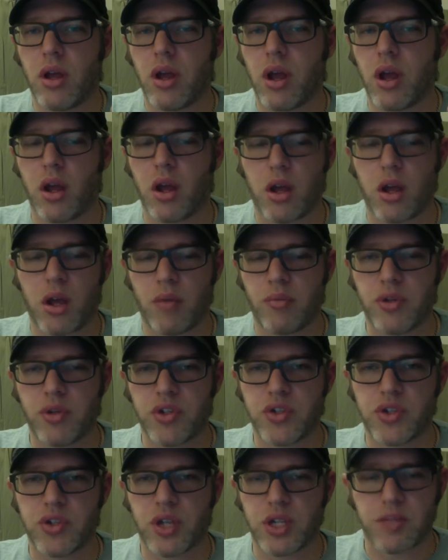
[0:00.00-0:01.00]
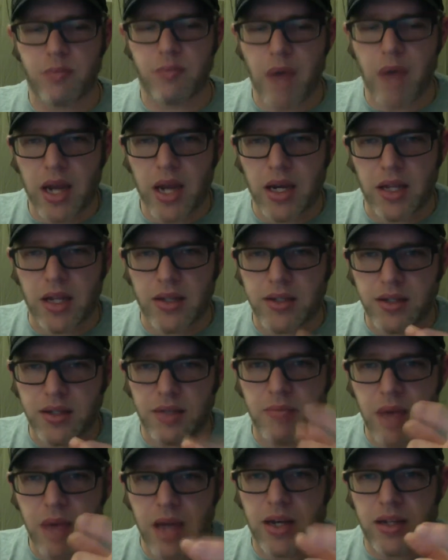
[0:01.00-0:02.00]
A compass, it's magnets, it's
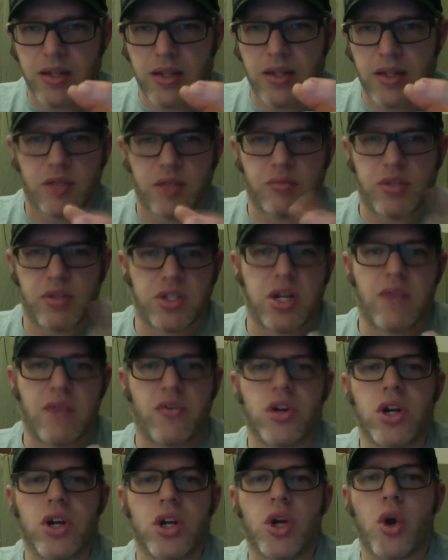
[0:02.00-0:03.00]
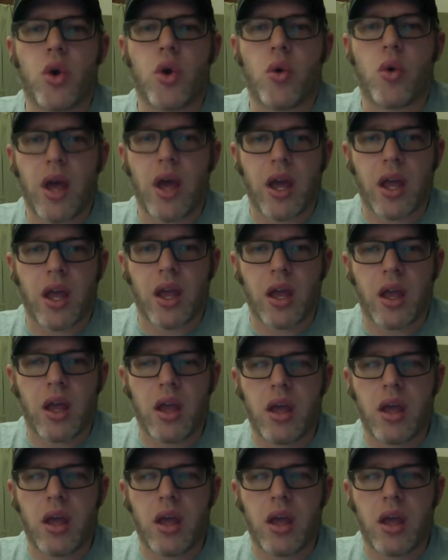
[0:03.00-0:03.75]
magnetism. It's never going to go away.